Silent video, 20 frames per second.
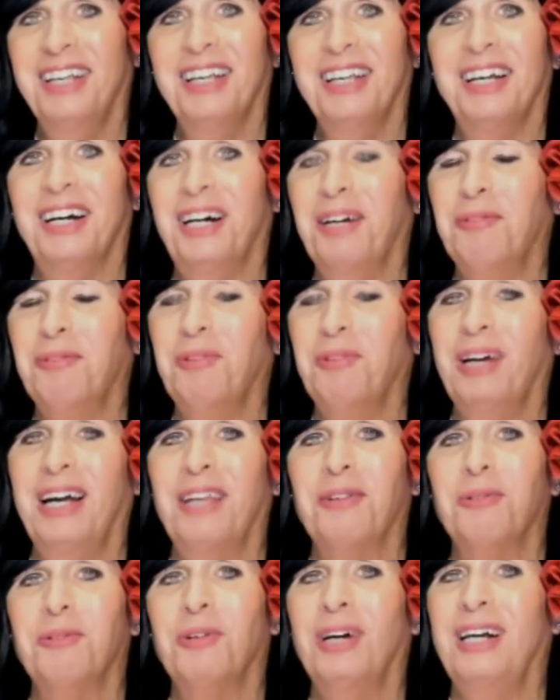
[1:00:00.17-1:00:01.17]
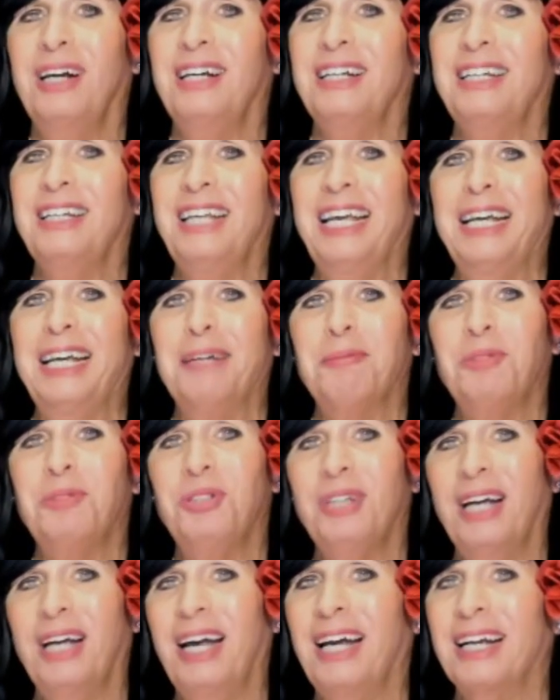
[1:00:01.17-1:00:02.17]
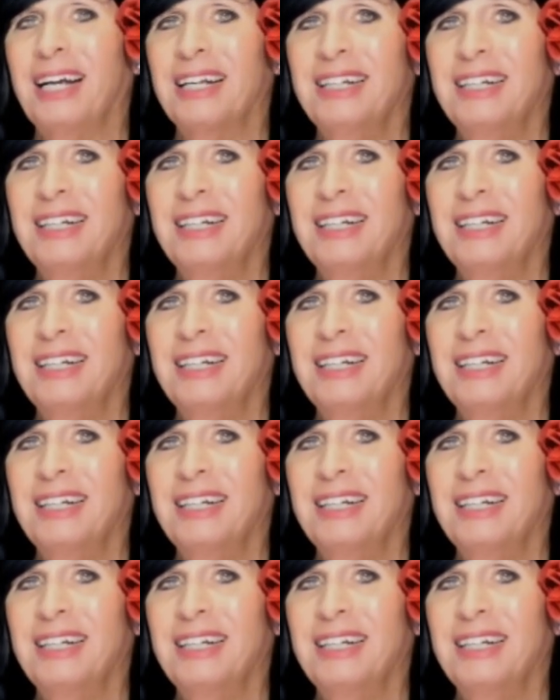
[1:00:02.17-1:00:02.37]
I'd rather write a damn check.